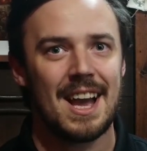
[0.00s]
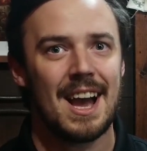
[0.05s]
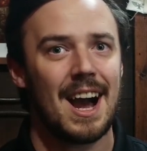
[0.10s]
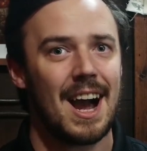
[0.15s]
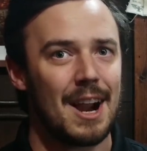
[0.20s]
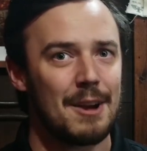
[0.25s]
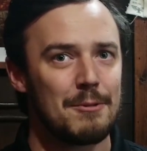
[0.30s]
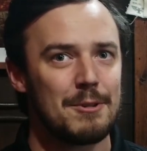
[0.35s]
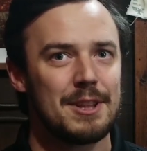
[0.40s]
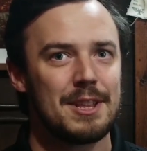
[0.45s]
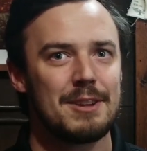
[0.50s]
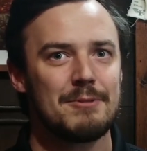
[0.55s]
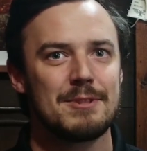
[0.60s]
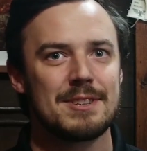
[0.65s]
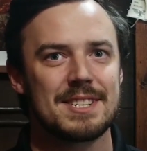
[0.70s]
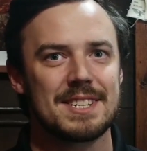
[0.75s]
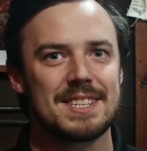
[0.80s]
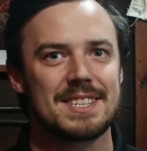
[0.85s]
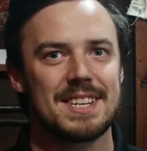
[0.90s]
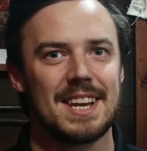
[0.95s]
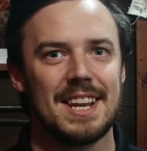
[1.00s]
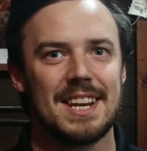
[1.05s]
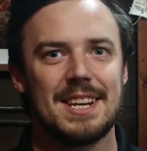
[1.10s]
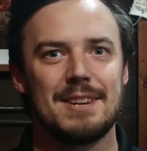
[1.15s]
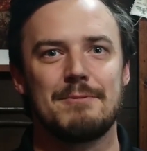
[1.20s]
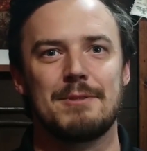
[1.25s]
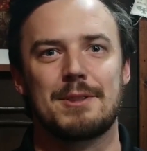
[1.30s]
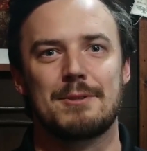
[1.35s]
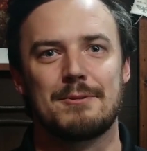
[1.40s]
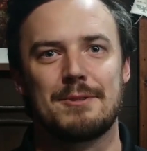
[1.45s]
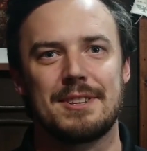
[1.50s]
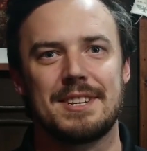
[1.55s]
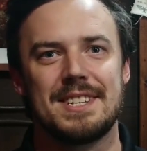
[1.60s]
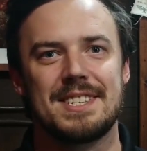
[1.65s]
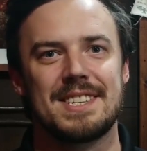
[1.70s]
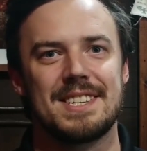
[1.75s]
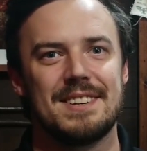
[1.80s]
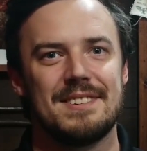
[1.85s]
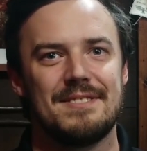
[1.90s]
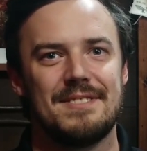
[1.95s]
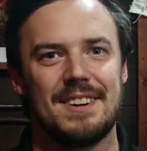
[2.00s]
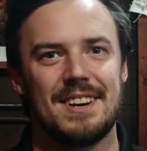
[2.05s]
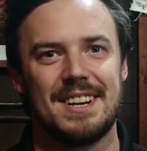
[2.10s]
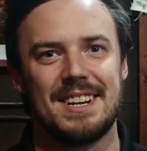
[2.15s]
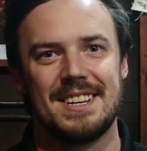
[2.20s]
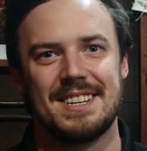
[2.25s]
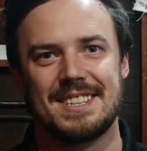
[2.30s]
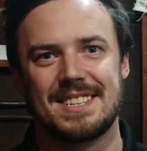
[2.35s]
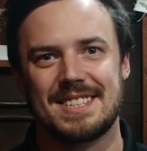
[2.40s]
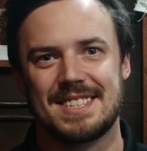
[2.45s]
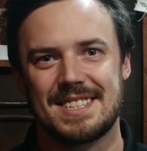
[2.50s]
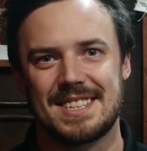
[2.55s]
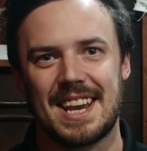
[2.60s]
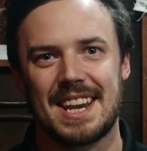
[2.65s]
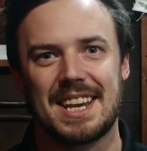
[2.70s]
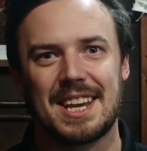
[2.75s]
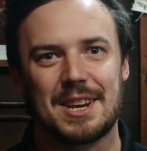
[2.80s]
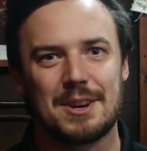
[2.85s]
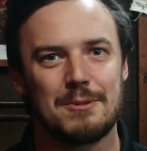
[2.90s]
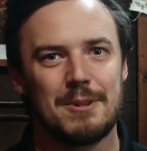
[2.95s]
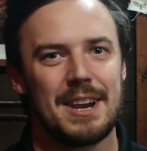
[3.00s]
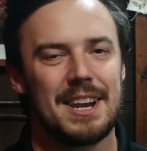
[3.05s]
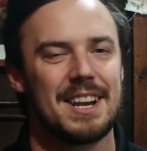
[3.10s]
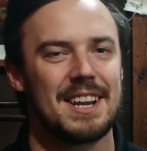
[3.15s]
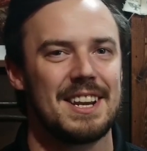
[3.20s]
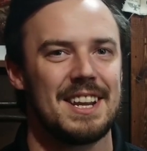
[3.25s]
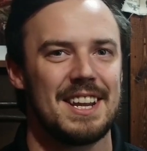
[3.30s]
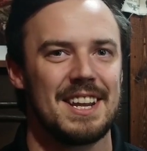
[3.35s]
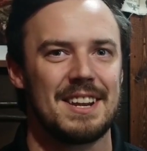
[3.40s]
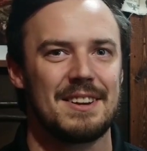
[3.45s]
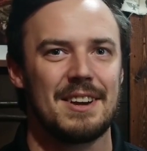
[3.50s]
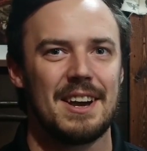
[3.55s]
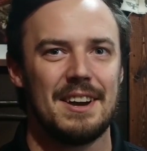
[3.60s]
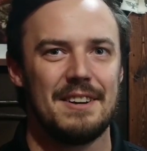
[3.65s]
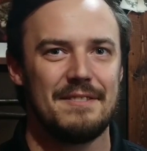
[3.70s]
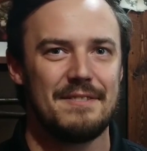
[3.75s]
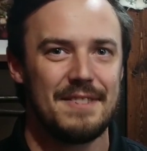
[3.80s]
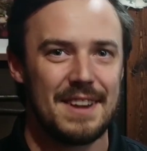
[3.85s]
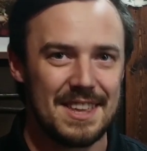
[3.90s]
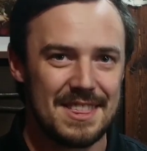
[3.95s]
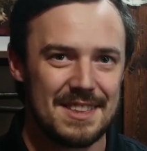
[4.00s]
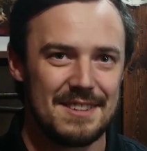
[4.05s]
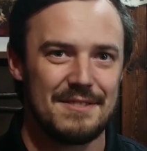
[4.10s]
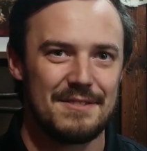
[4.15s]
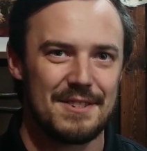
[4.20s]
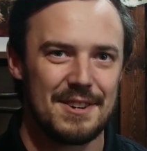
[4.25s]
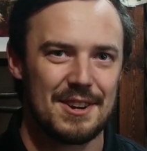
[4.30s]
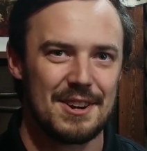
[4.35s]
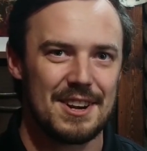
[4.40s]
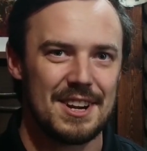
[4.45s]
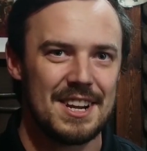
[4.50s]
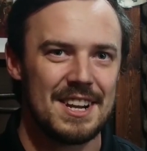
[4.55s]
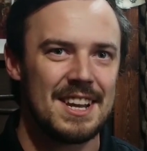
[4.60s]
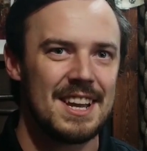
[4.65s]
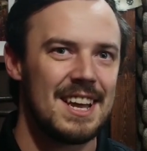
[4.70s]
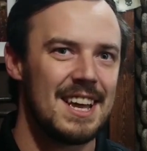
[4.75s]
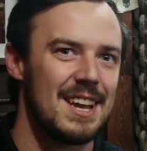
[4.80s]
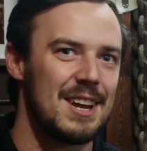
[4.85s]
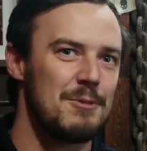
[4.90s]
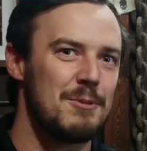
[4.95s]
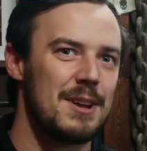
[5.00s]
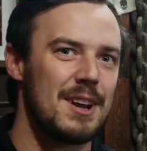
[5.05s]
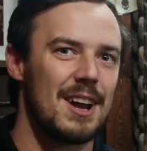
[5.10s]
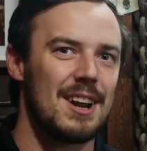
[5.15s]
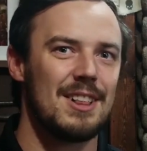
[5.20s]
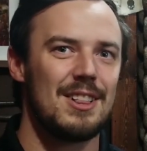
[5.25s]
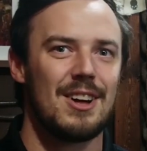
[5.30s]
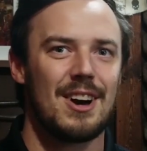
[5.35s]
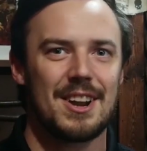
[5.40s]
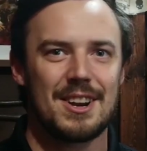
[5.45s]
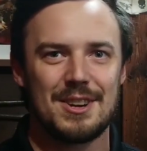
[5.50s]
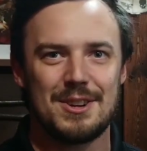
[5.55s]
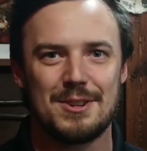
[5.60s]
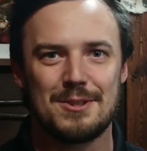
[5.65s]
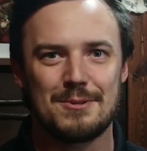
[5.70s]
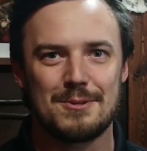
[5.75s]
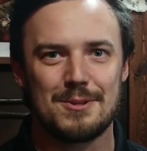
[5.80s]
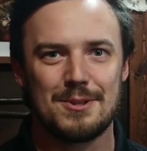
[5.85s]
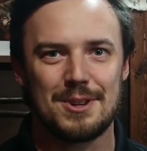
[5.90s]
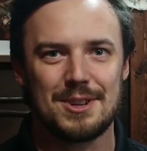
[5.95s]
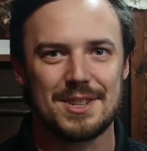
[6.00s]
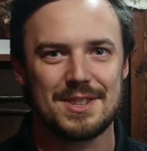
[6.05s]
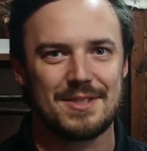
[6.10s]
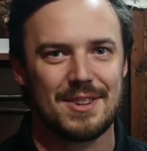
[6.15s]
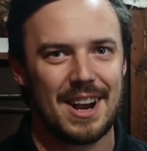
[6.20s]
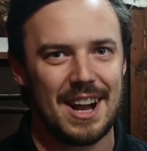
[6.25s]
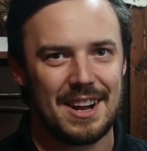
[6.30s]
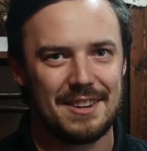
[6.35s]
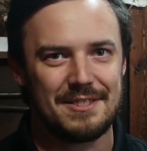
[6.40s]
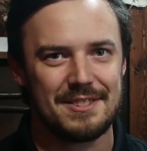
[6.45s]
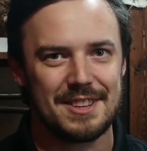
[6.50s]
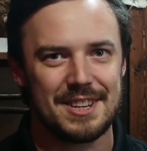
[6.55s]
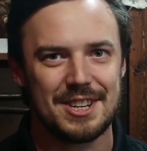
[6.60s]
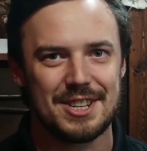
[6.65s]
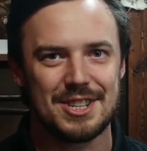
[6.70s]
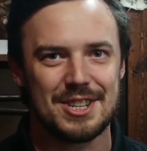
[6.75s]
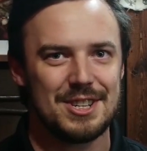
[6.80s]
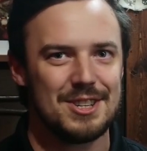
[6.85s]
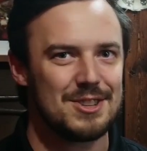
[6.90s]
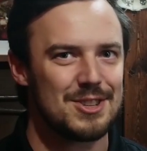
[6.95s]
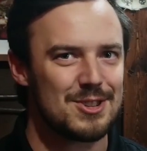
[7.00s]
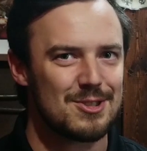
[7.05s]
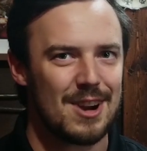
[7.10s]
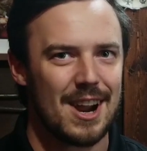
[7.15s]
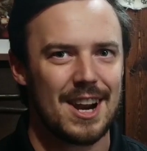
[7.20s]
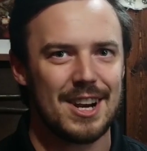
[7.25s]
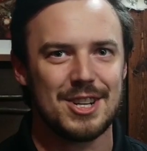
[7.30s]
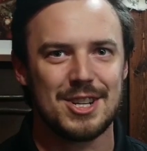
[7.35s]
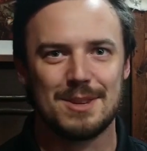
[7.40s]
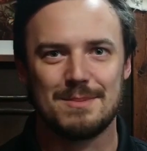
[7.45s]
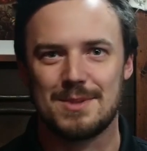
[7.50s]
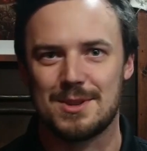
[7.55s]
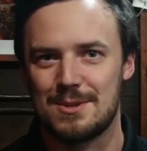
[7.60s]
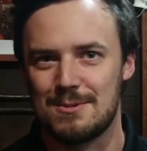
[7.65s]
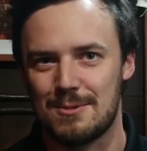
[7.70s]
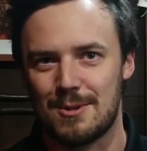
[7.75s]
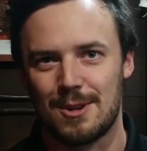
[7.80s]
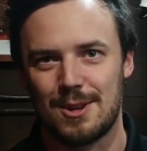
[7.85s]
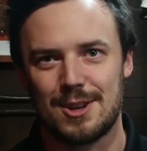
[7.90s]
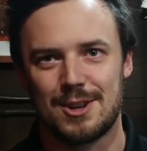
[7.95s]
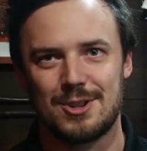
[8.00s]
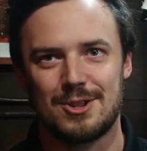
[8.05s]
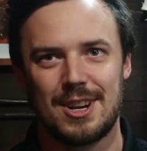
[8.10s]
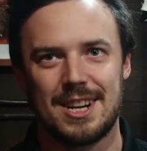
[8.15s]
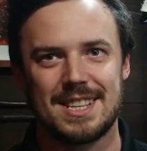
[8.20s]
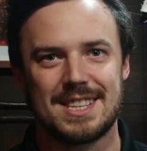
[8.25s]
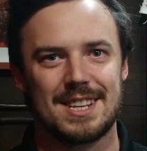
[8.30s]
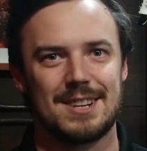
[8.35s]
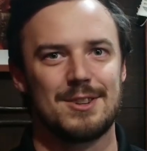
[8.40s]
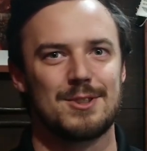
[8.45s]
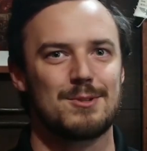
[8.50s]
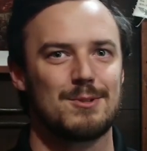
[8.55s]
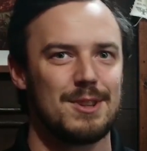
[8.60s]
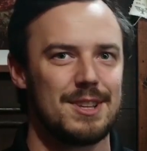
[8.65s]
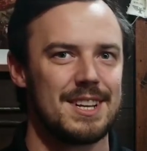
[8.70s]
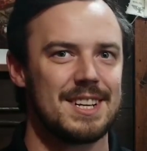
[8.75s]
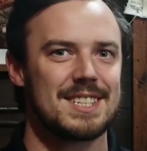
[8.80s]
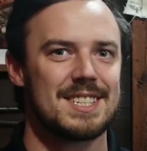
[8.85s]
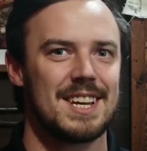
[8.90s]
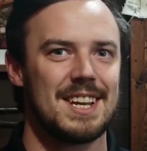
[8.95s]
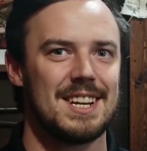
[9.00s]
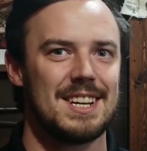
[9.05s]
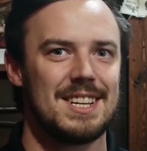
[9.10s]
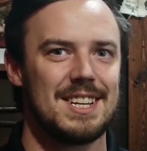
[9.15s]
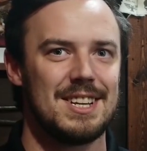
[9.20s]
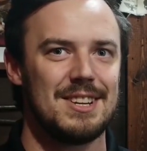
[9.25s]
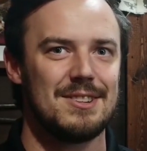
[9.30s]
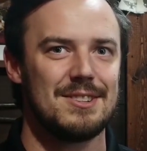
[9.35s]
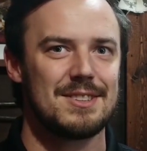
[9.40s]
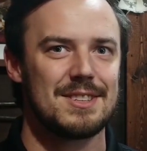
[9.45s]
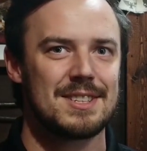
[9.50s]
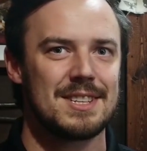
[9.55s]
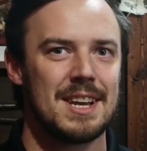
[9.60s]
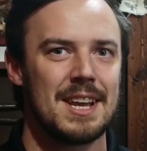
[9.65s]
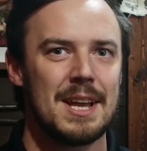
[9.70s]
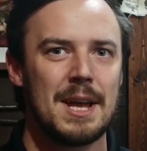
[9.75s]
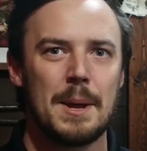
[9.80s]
I really was excited with the release of Psychic Awakening, Faith and Fury. We got a lot of new rules for Alpha Legion, new stratagems, new warlord traits that I was really excited to use.